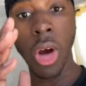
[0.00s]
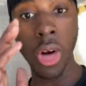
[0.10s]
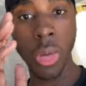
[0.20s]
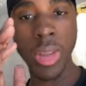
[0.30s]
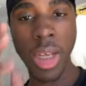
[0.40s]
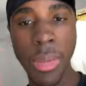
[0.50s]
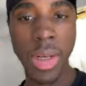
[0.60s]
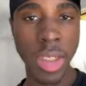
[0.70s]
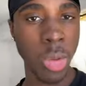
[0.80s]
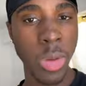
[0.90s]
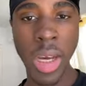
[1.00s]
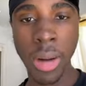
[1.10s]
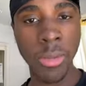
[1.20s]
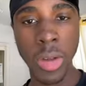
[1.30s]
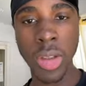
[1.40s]
don't know what time it is. We got
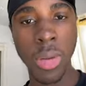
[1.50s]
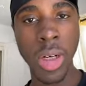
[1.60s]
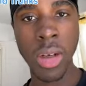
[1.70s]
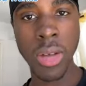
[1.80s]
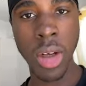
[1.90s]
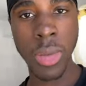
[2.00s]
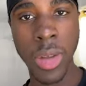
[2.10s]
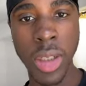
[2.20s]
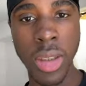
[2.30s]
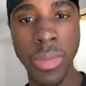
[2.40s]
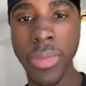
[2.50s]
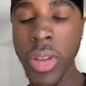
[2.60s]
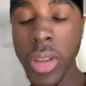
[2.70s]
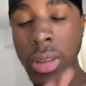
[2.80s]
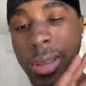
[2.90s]
up first. Come on now. Talk to me nice.
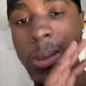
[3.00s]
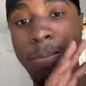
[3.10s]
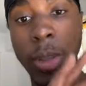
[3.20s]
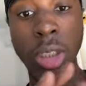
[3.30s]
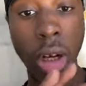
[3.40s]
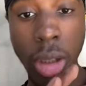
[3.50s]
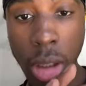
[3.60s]
It's all good